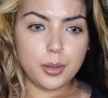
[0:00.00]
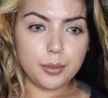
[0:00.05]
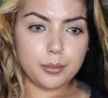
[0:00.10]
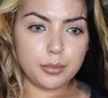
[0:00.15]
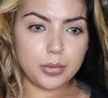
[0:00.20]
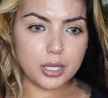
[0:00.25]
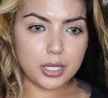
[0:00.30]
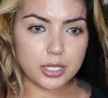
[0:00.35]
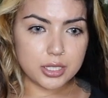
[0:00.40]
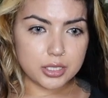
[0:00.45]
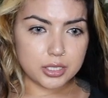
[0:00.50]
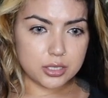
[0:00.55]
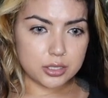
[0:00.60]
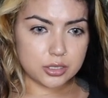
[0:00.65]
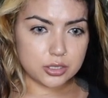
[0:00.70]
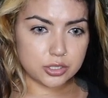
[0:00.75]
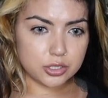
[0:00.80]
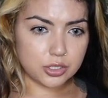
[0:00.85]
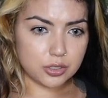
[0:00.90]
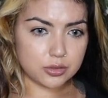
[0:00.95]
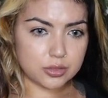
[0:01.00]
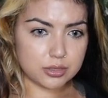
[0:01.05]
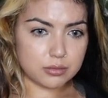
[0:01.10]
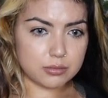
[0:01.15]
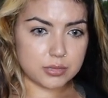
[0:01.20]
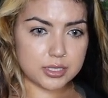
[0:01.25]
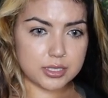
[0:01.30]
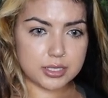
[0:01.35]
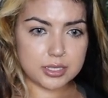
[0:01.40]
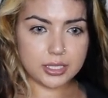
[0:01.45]
But show
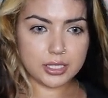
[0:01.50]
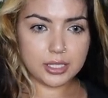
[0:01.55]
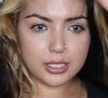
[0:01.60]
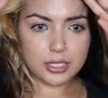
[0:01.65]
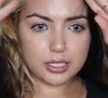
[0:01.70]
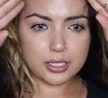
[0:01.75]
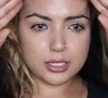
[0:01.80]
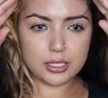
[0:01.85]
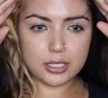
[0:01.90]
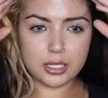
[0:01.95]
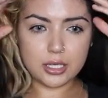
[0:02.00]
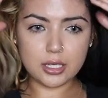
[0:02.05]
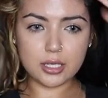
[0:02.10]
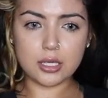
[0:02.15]
some skin.